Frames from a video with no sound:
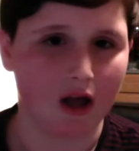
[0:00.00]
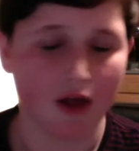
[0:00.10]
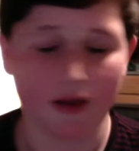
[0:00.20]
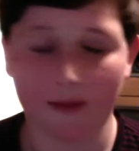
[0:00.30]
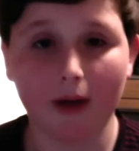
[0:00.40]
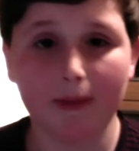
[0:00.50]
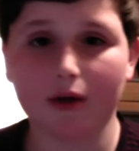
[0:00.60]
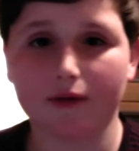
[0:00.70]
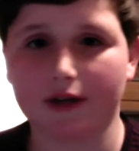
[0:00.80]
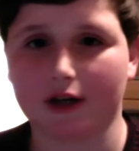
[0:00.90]
that might be
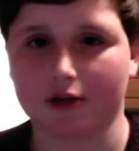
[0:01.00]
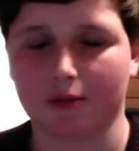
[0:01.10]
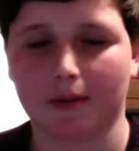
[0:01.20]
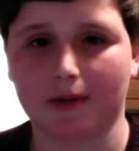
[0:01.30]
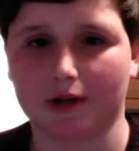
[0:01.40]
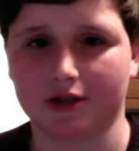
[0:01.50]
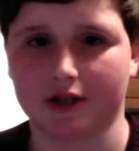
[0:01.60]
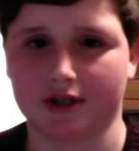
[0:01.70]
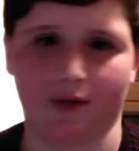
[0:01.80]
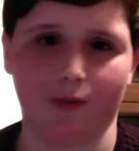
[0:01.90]
good videos but people aren't
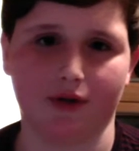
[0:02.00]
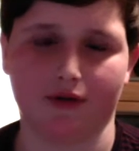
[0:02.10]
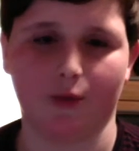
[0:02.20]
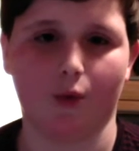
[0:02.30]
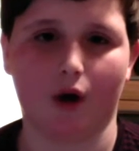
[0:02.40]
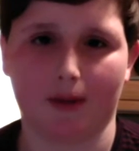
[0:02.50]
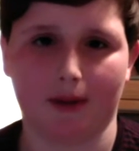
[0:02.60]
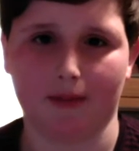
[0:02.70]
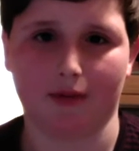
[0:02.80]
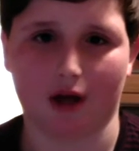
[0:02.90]
searching I'm wondering why
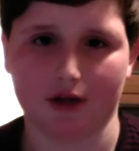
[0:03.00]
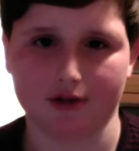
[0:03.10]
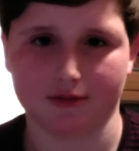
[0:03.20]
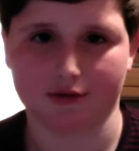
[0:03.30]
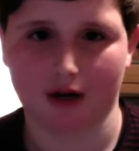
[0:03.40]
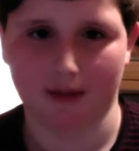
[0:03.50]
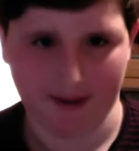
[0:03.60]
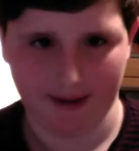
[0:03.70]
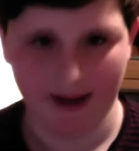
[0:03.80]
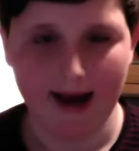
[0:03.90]
people aren't subscribing.